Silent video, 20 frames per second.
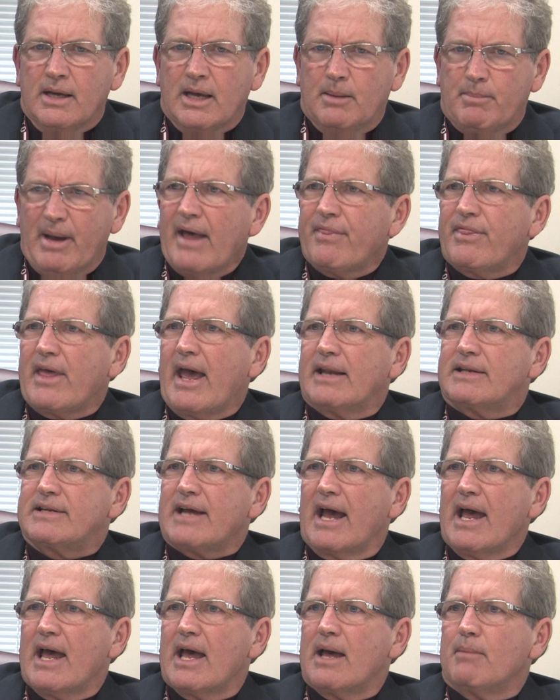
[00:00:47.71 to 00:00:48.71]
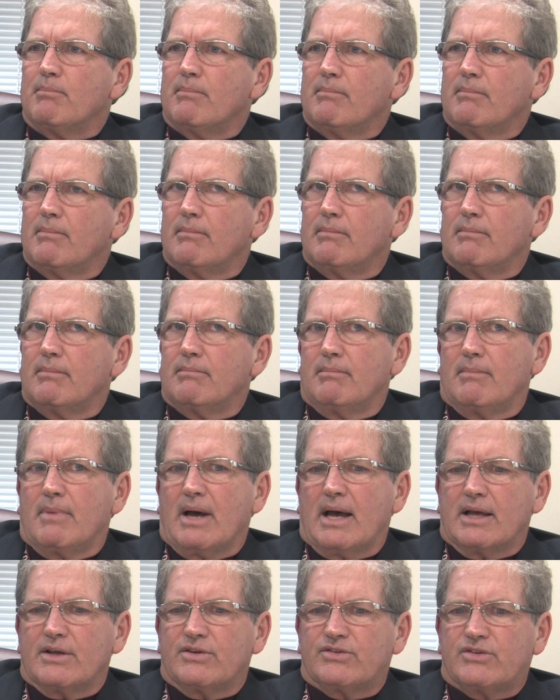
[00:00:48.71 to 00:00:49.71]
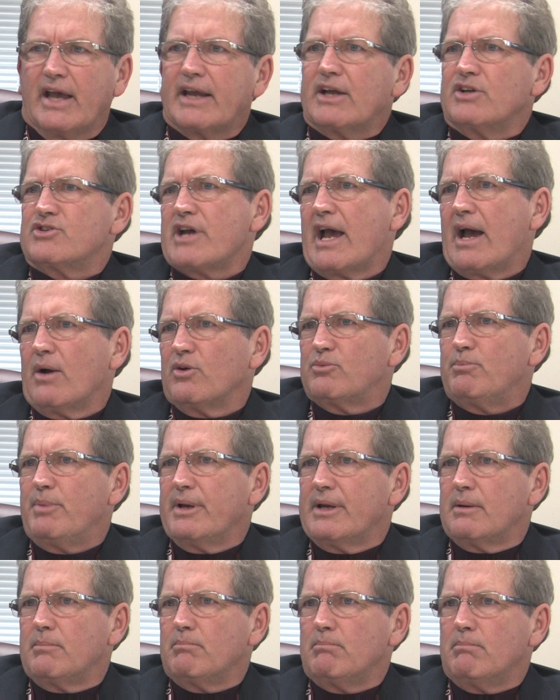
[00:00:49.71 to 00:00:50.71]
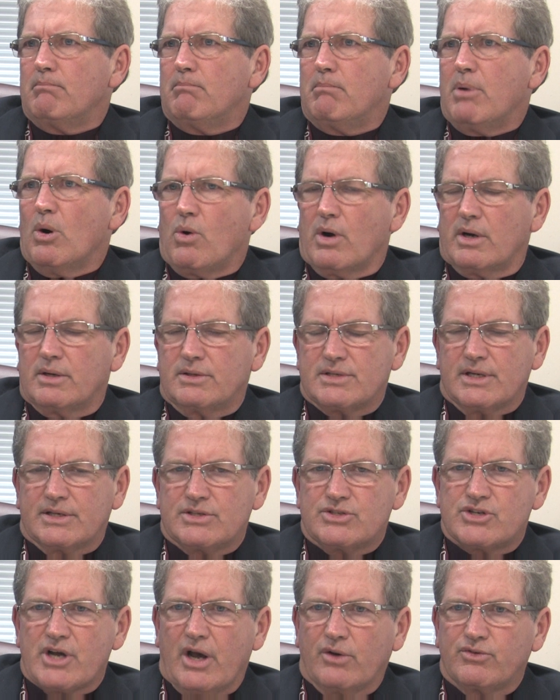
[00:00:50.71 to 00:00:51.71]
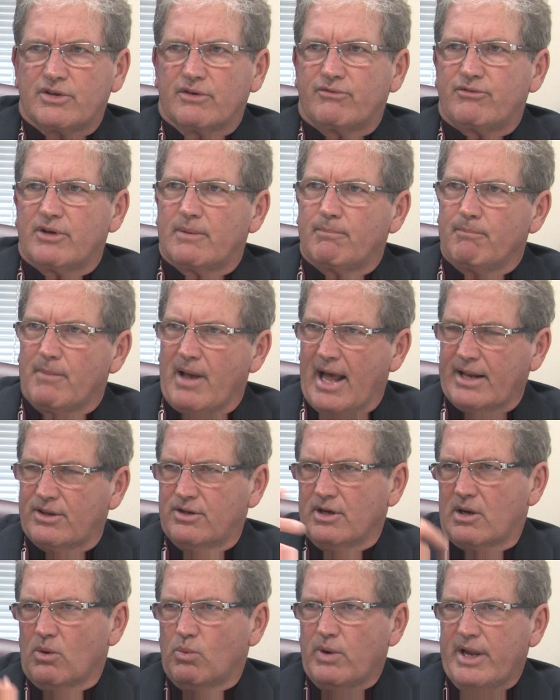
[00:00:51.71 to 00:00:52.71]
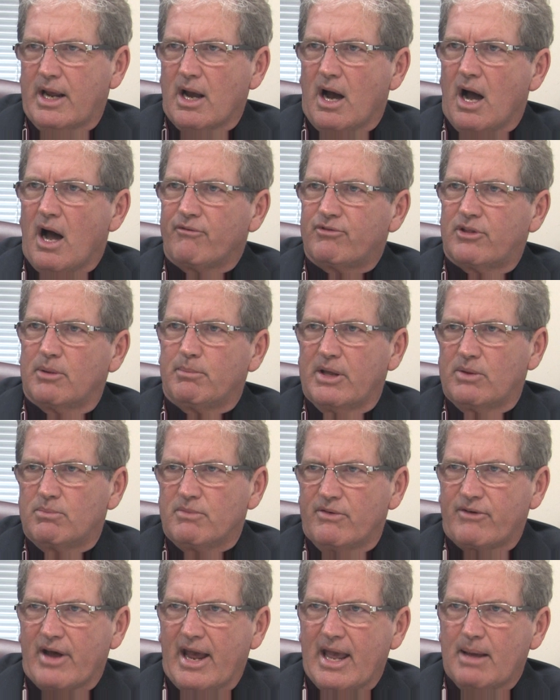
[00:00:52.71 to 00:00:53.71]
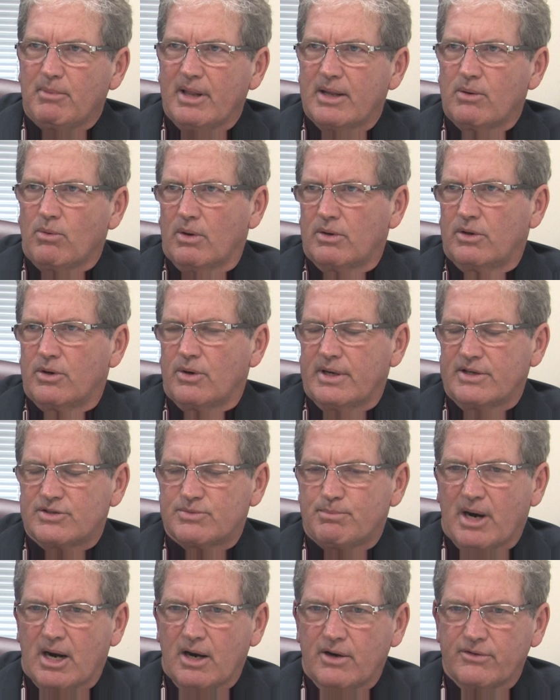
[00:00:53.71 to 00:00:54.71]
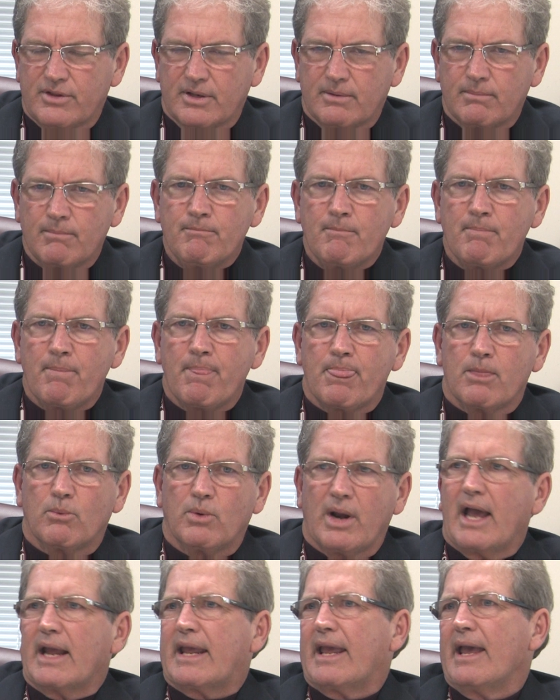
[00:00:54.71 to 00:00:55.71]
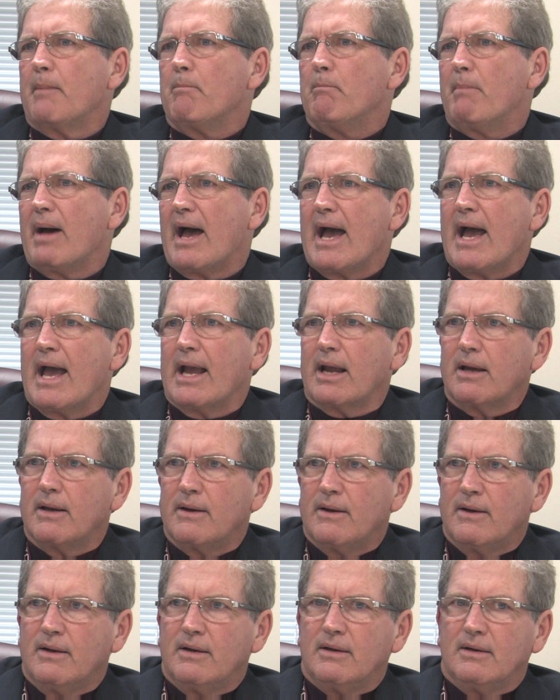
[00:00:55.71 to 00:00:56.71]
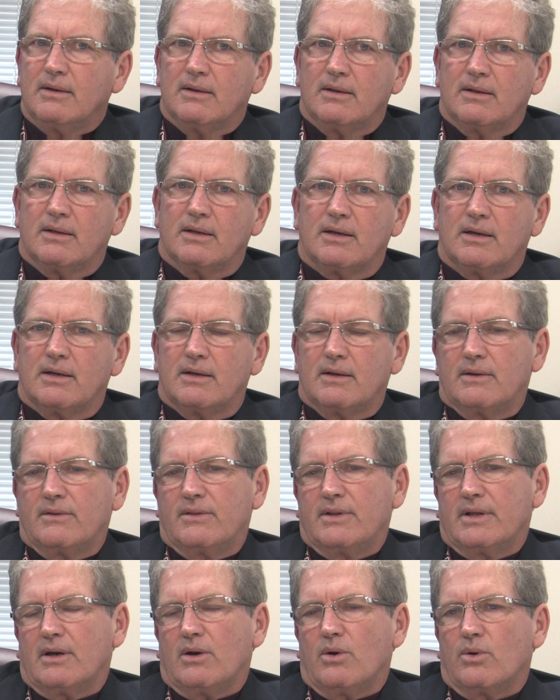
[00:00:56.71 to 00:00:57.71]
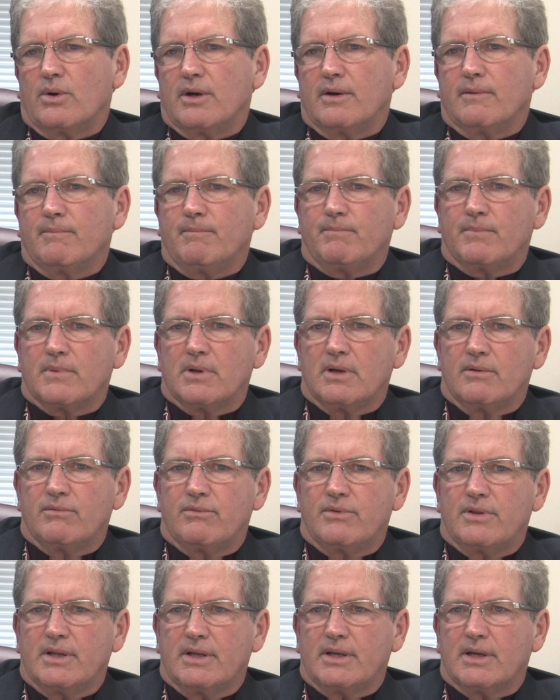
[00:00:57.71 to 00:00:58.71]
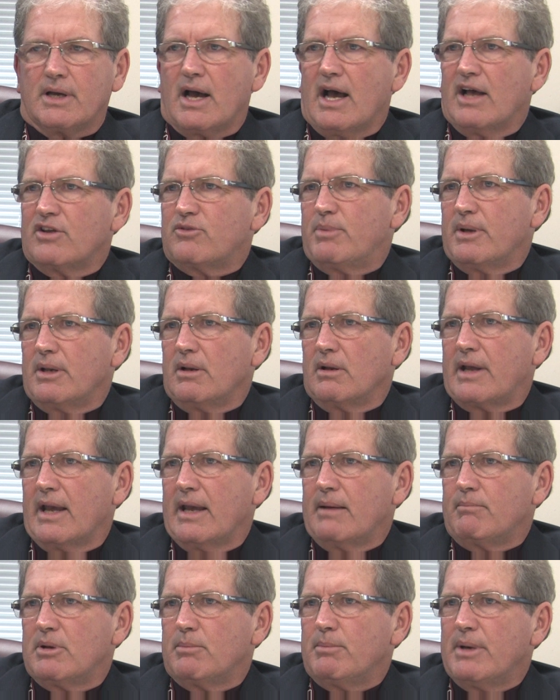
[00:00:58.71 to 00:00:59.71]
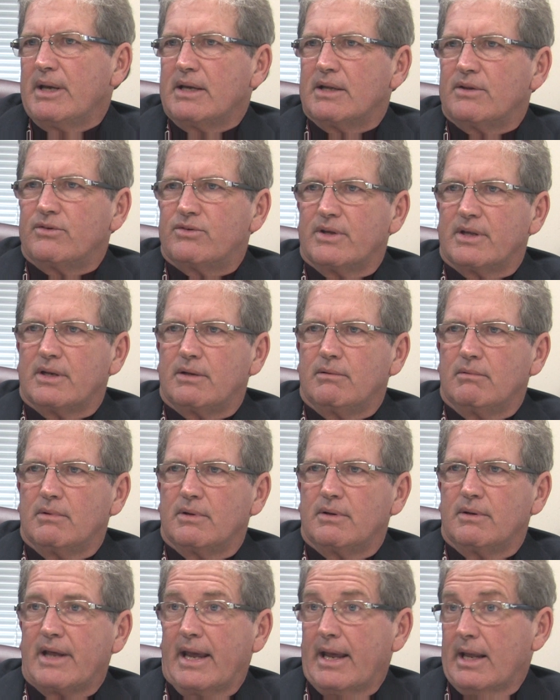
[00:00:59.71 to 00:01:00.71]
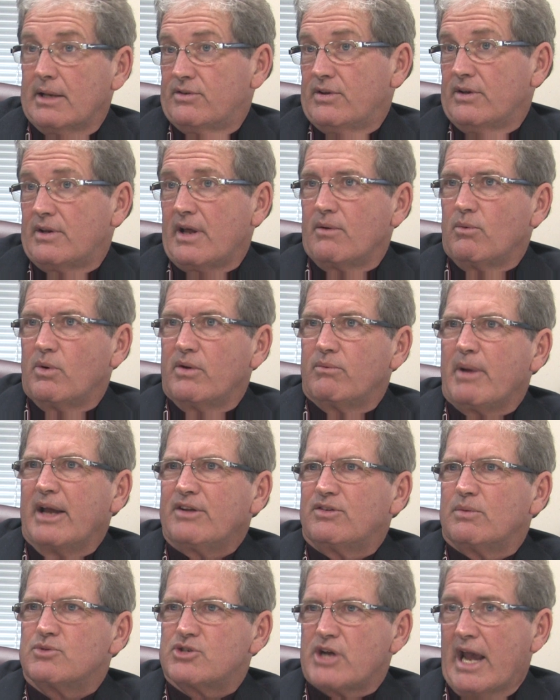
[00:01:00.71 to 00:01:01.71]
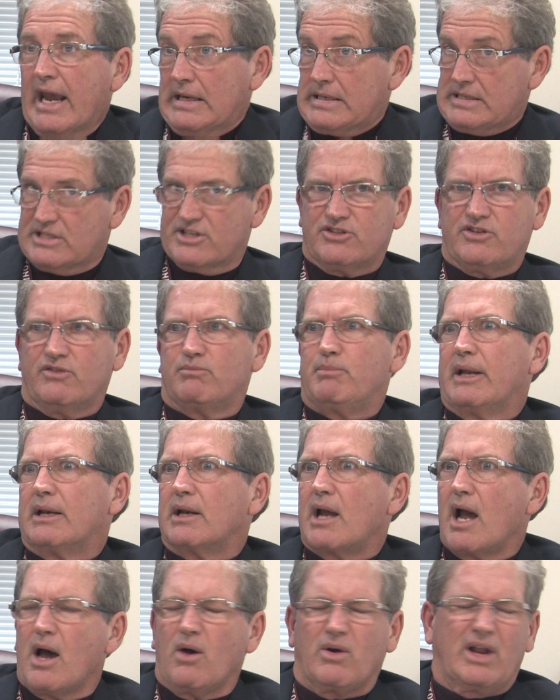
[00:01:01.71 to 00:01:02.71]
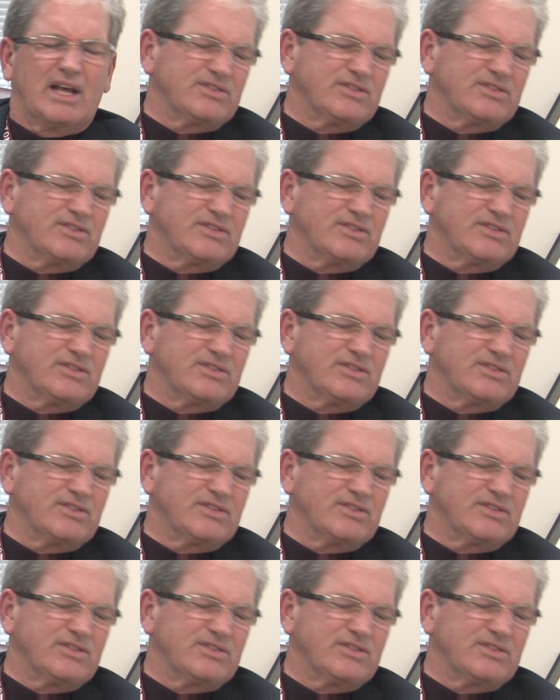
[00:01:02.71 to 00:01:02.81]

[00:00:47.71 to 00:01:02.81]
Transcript: About that time, my second child was being born, son Joseph, and I took a week off to be with the family during his birth. And when I came back, the owner of the hospital came to me and said, Dan, said, we've made some changes since you've been gone.